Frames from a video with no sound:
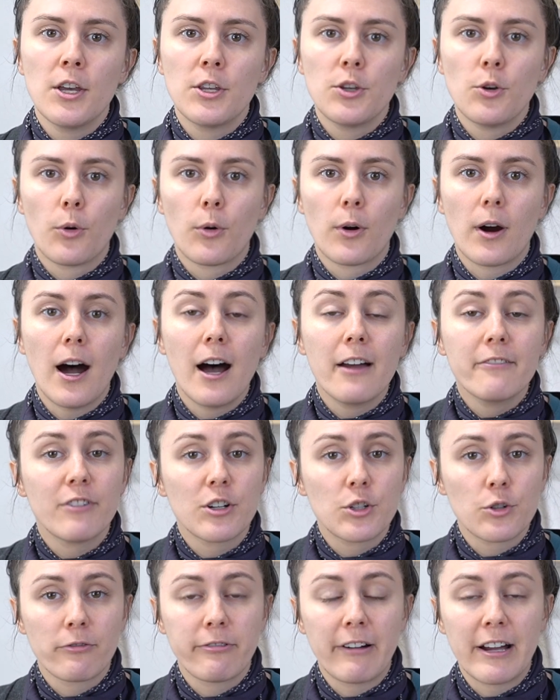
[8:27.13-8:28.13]
your
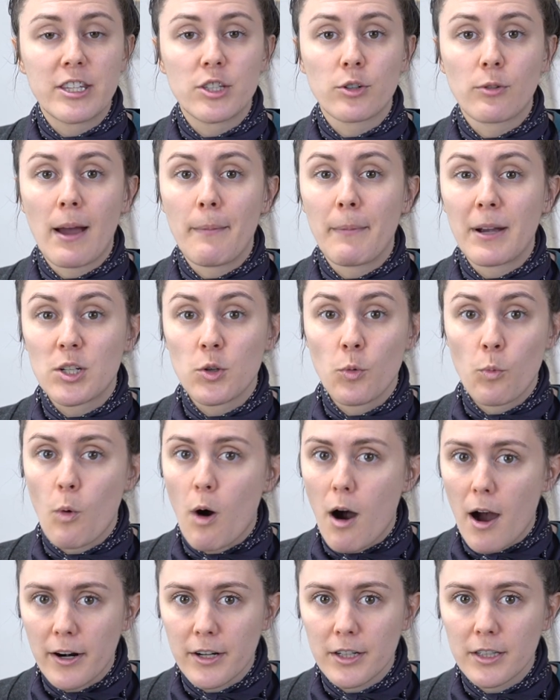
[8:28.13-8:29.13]
unvitrified ceramic to
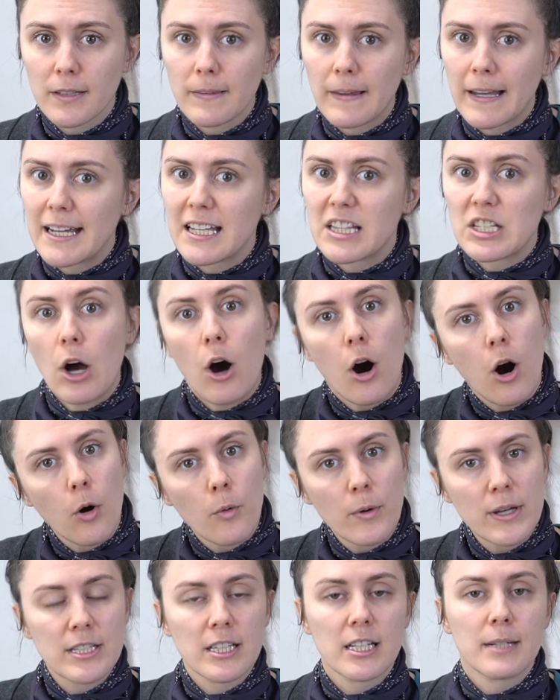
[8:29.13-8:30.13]
water, like it's
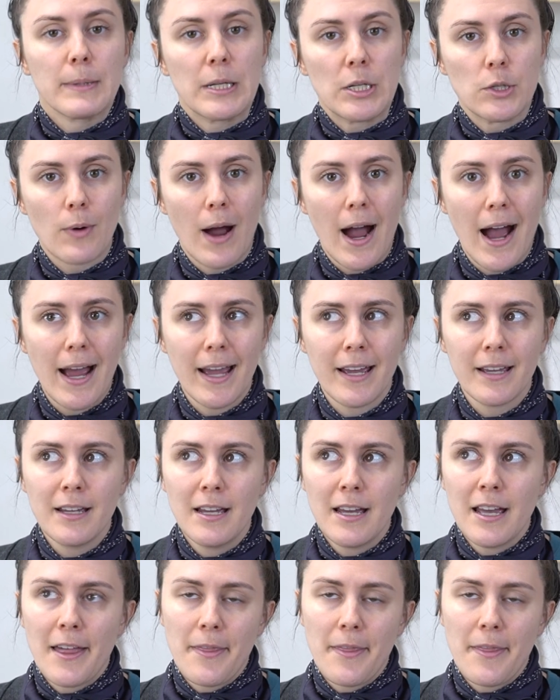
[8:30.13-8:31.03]
always gonna be dry,